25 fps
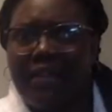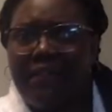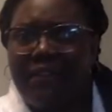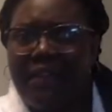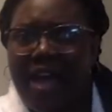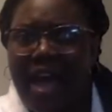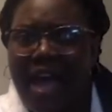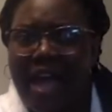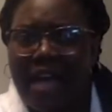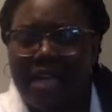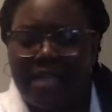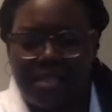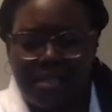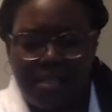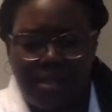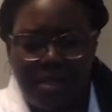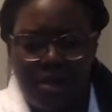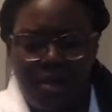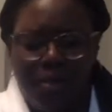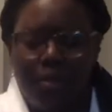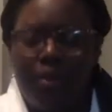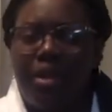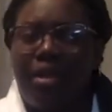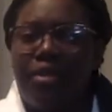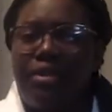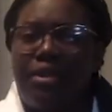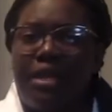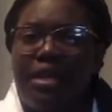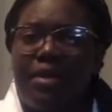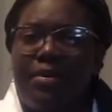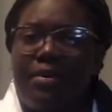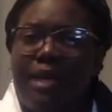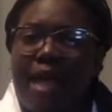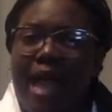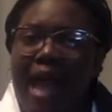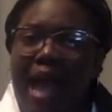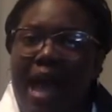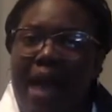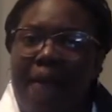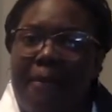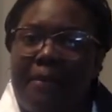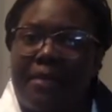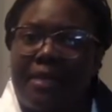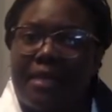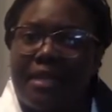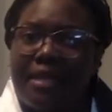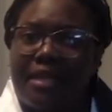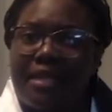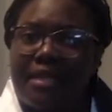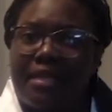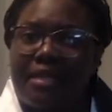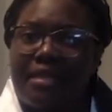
fast? What do you think would happen?